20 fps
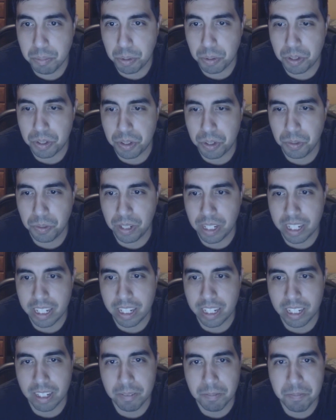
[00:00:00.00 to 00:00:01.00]
broke his own
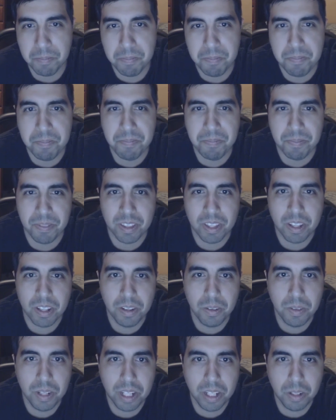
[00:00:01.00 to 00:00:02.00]
leg.
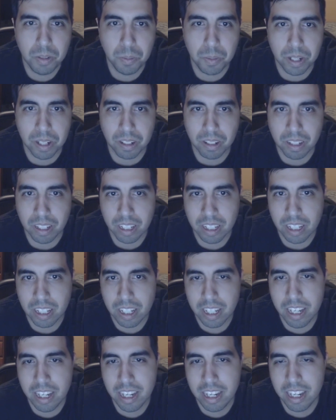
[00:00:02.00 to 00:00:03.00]
Well, well.
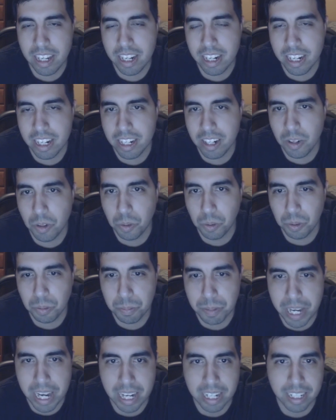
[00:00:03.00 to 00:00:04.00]
He didn't
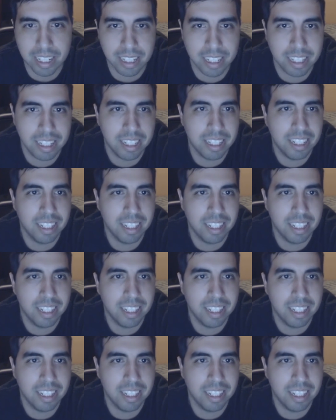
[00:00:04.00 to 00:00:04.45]
hold back.